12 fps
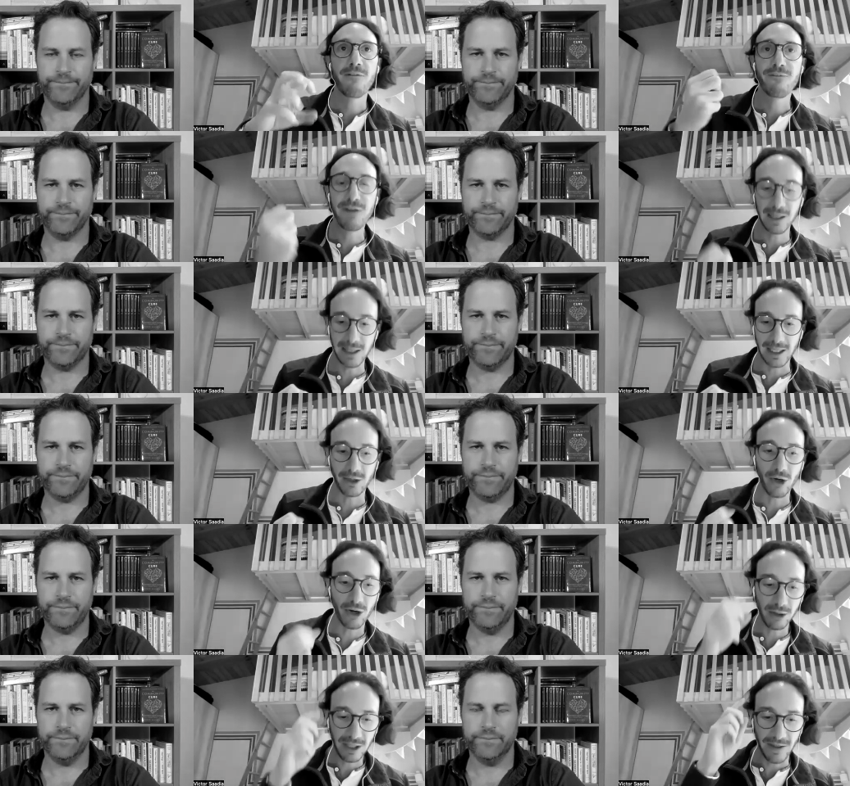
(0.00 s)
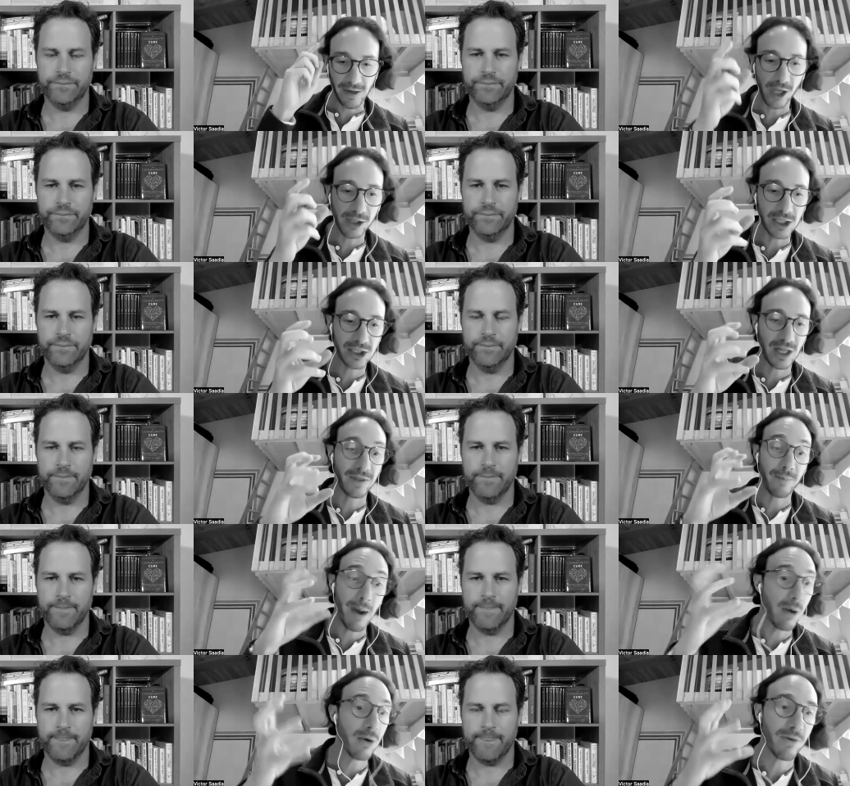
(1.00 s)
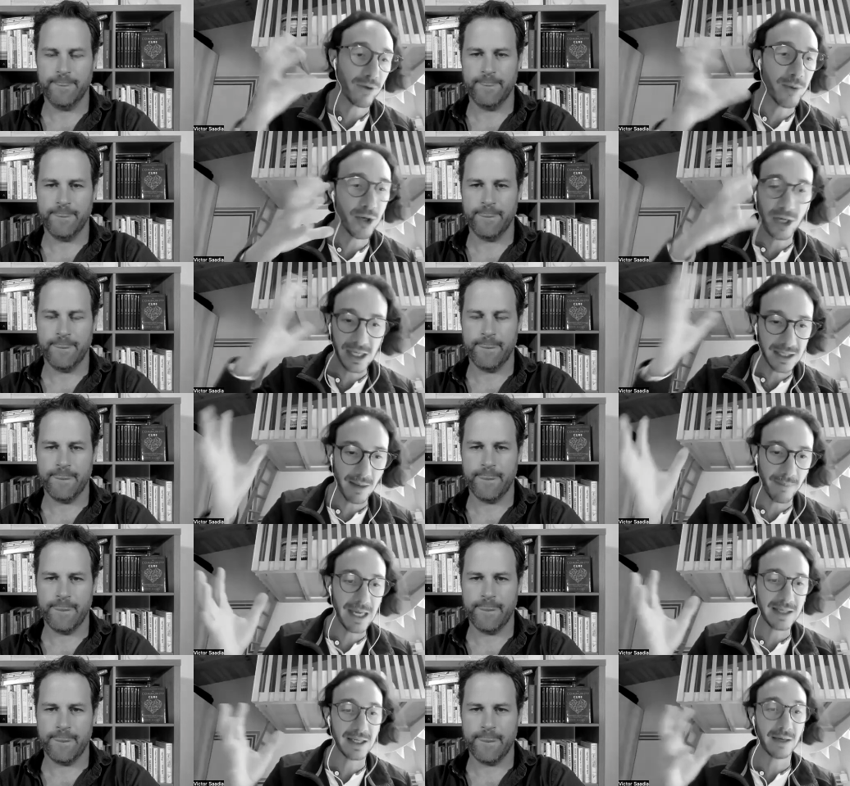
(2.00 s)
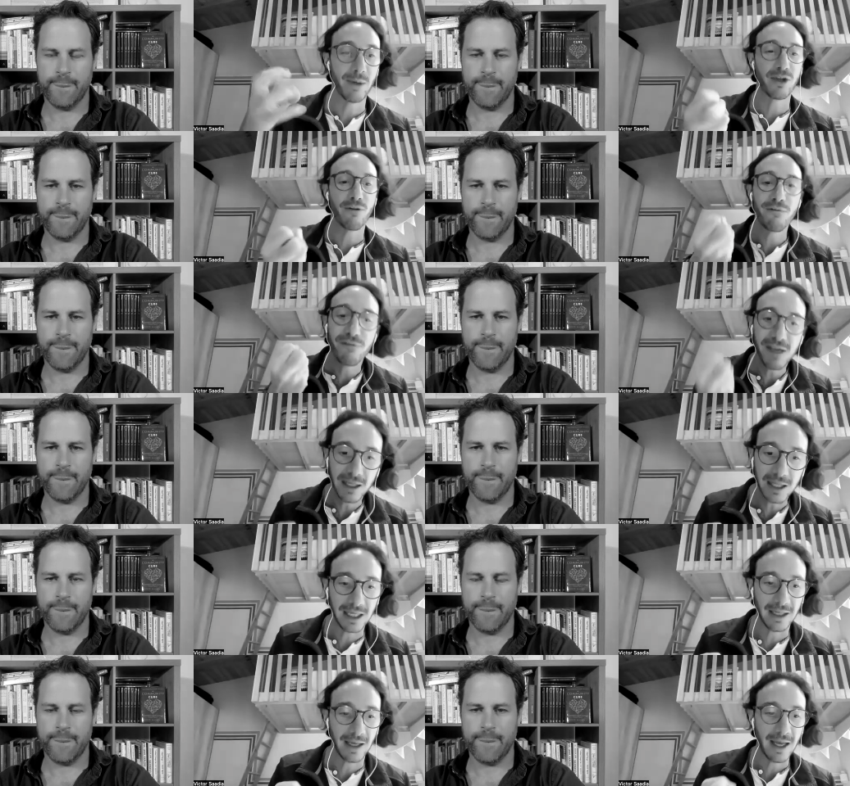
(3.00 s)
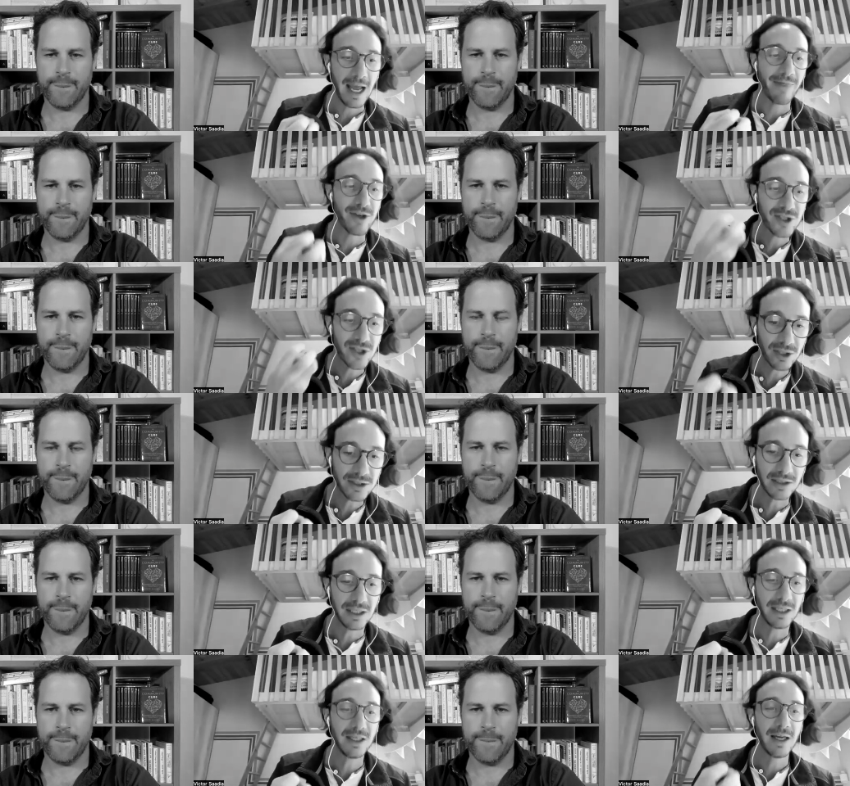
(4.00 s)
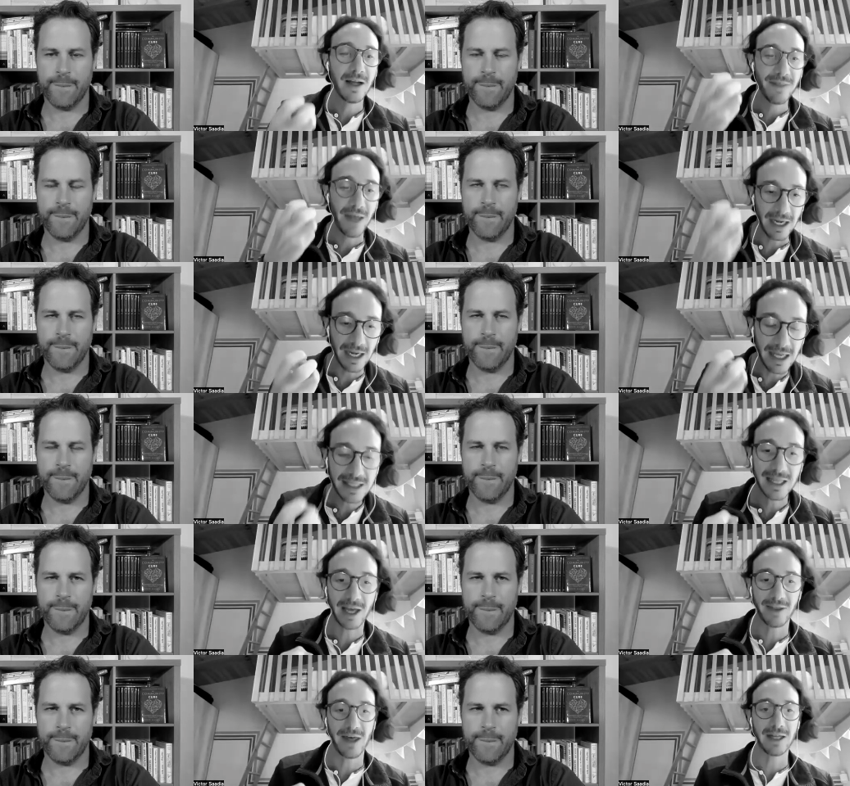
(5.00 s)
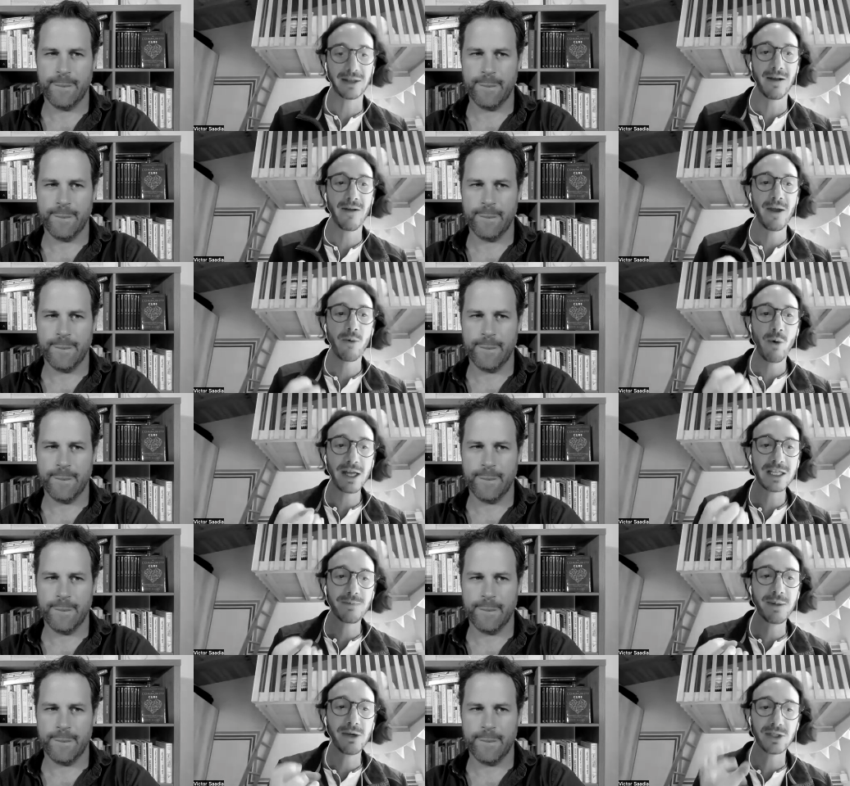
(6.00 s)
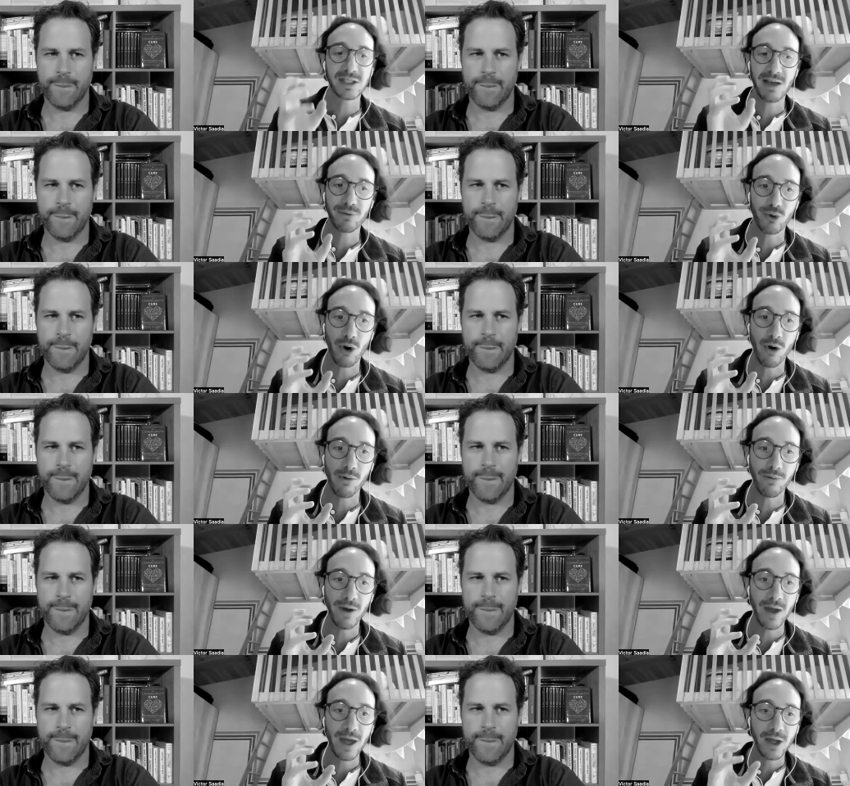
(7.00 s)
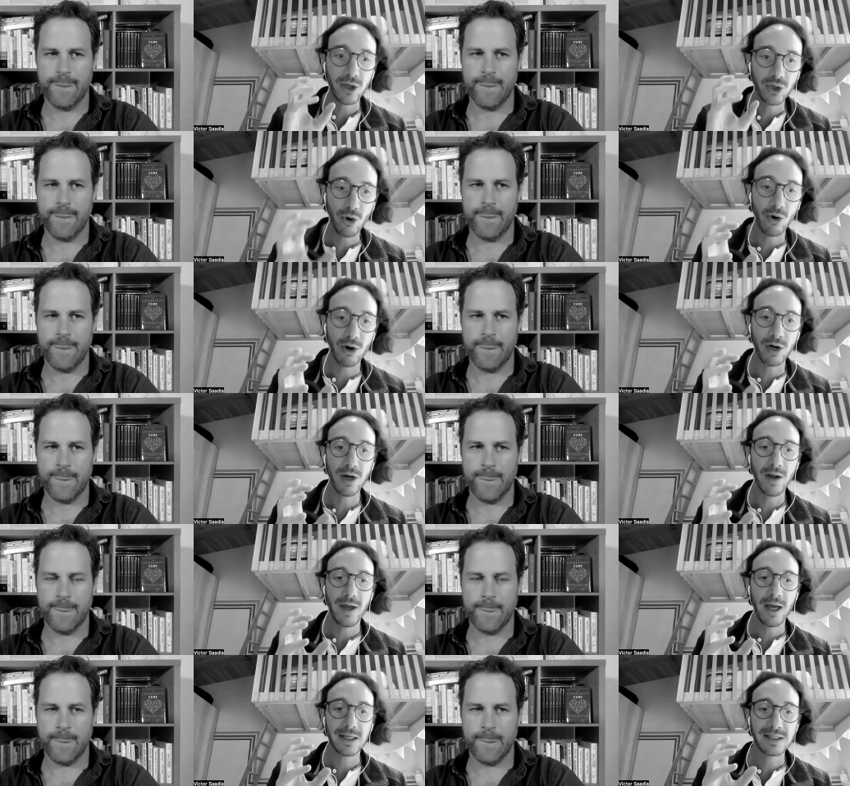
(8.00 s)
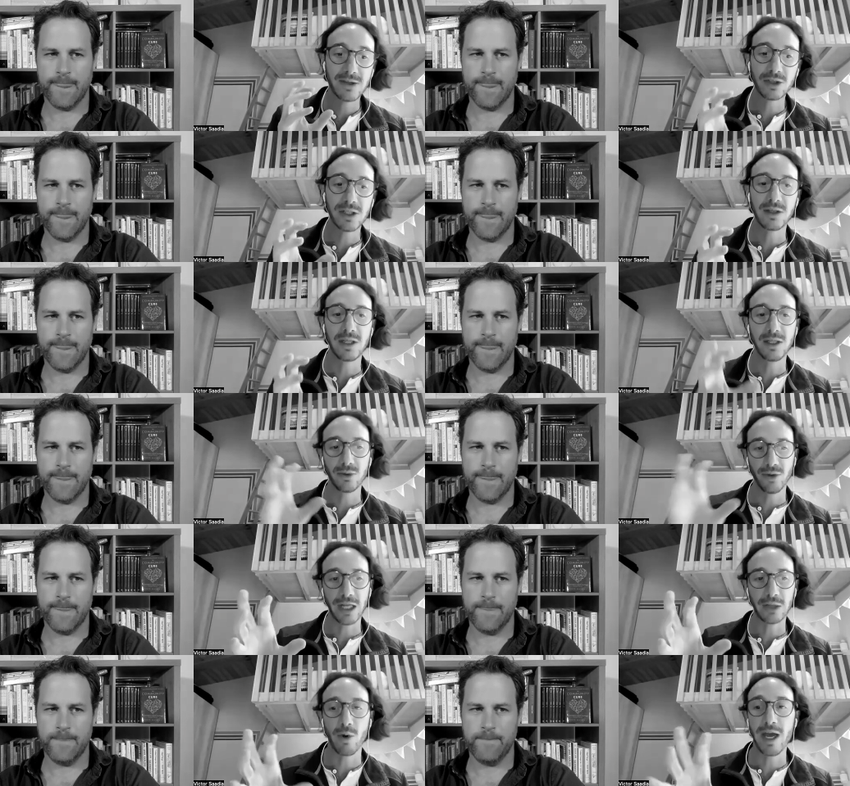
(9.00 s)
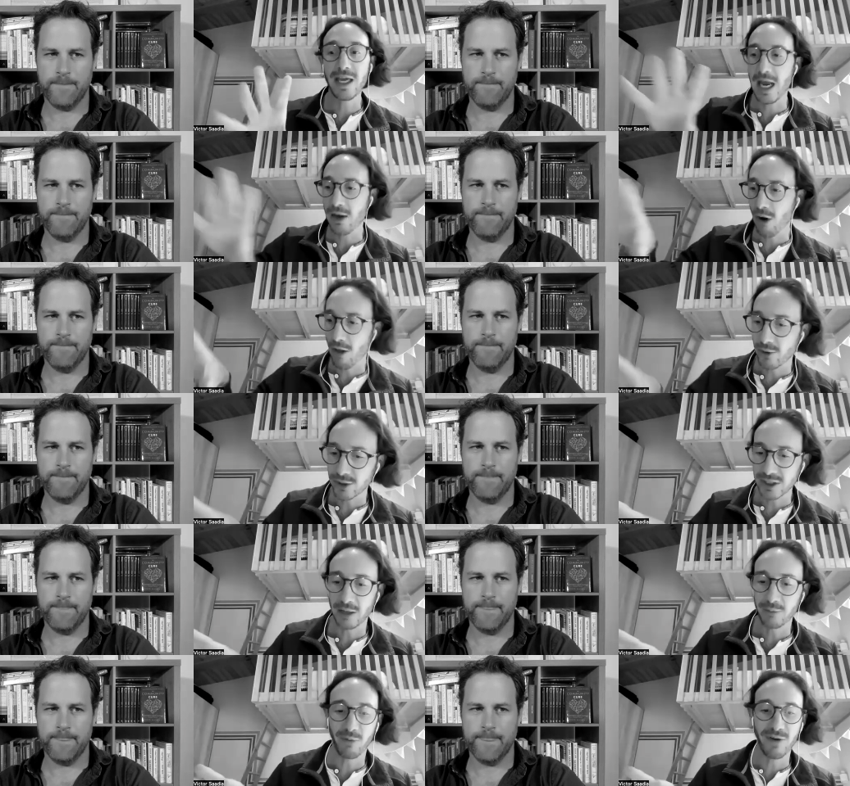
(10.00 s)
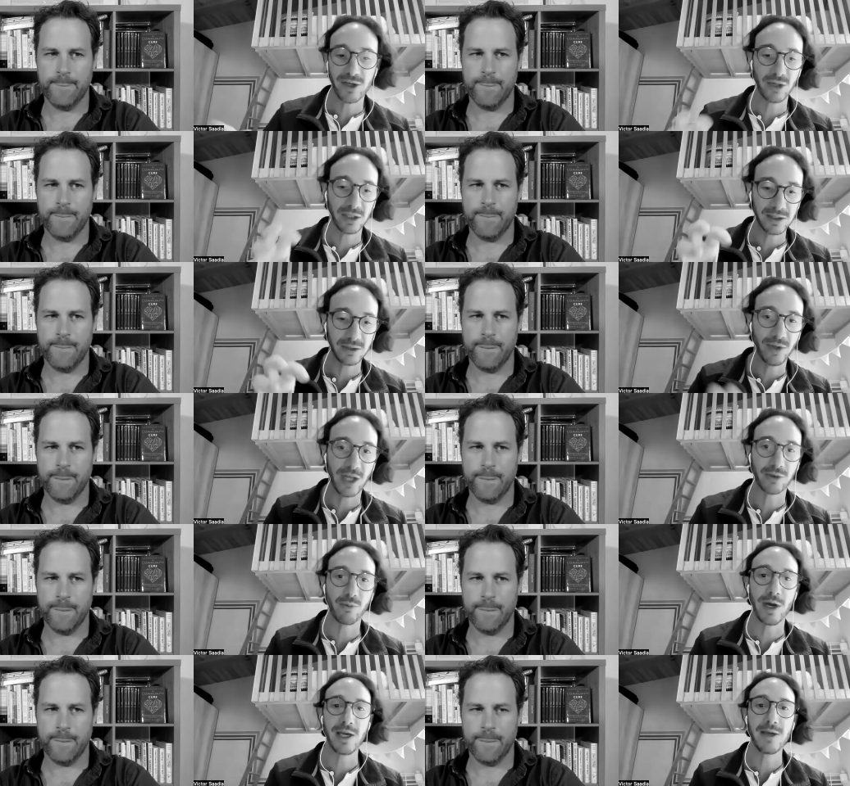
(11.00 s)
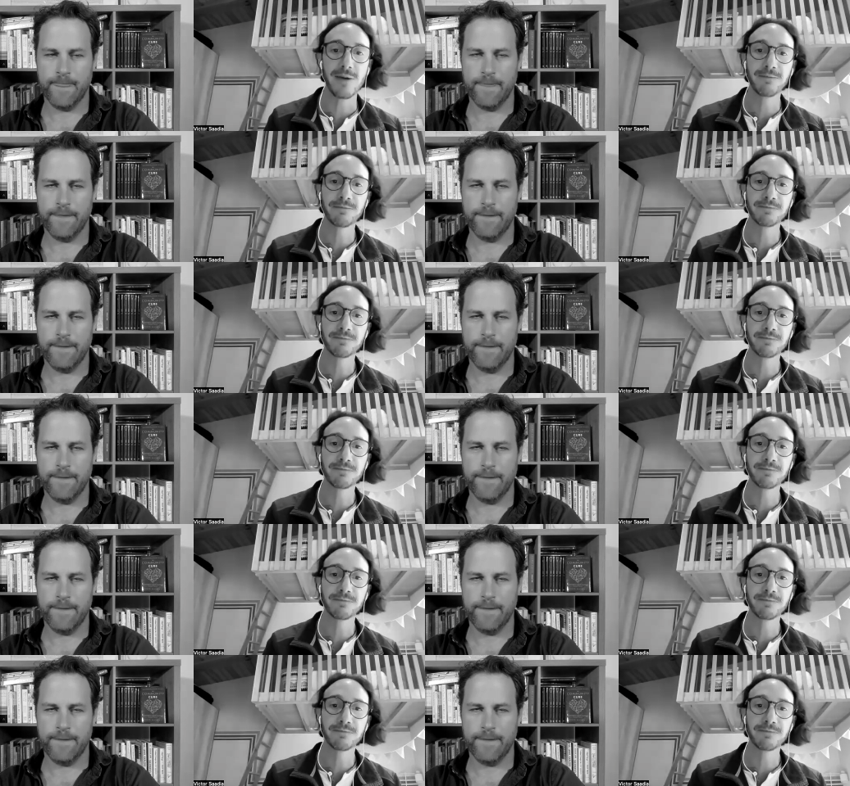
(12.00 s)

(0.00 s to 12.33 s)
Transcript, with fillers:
Speaker 1: feeling, not only the knowledge that the power of community is amazing, but the feeling and the certainty that it is like that. What experiences have drove your certainty into that way and others health professionals into that way?